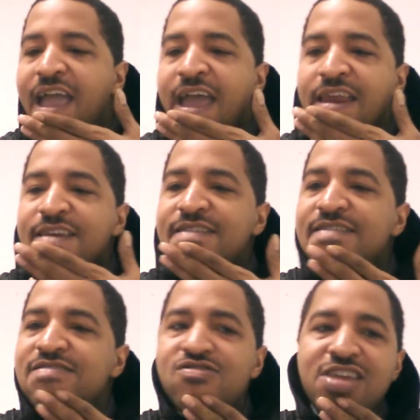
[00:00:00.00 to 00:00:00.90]
And
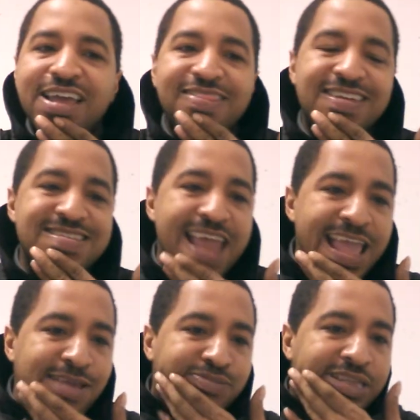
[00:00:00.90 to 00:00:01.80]
you look at the
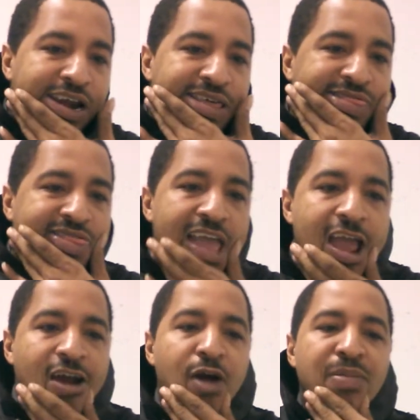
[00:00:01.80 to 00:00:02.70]
names that are
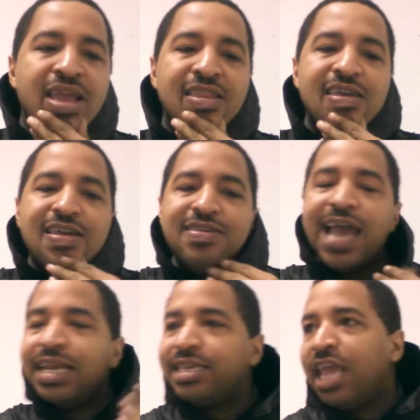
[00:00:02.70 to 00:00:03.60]
there. I mean, you
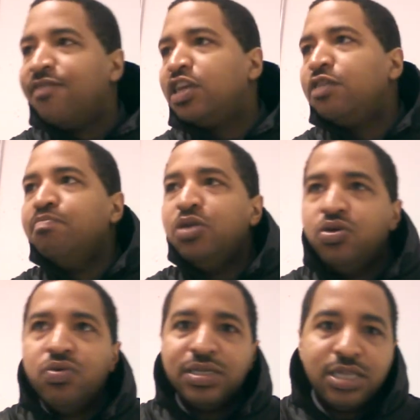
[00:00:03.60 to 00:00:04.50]
got David
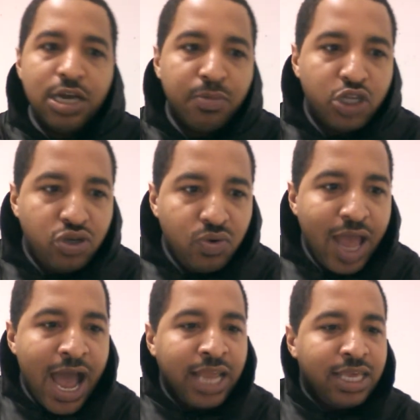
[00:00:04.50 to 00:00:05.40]
Lemieux as the number two guy.